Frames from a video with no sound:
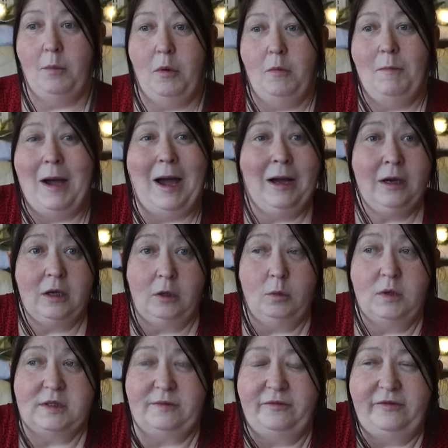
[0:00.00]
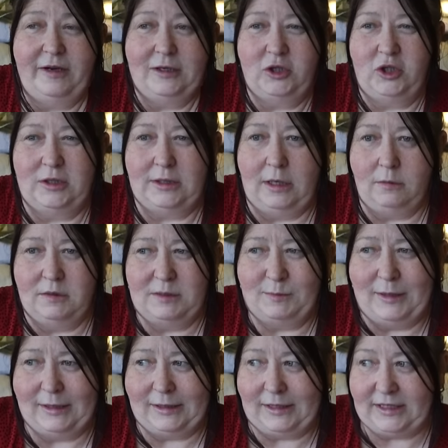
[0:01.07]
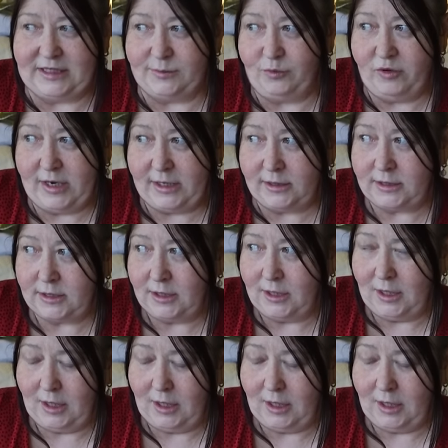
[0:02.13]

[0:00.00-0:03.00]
but my ankle wasn't fractured, that was badly sprained.